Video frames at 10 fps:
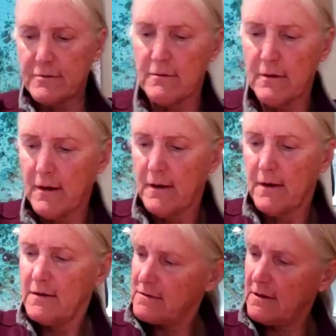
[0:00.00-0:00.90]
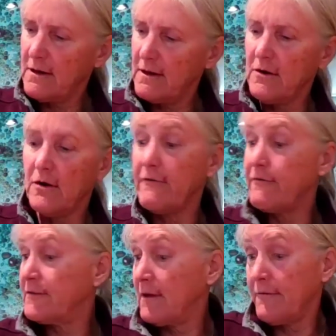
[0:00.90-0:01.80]
to see, you know,
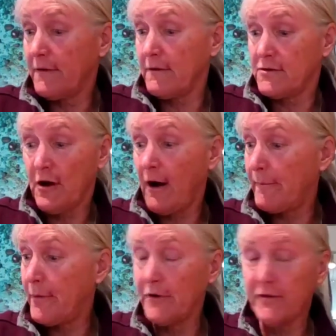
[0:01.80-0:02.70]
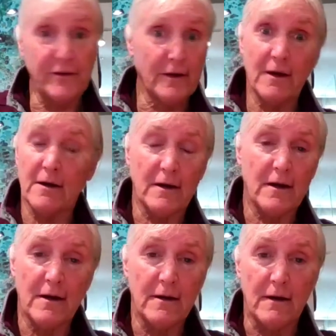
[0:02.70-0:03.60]
if a shop posts again and
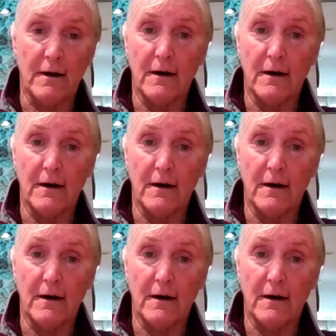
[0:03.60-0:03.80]
again,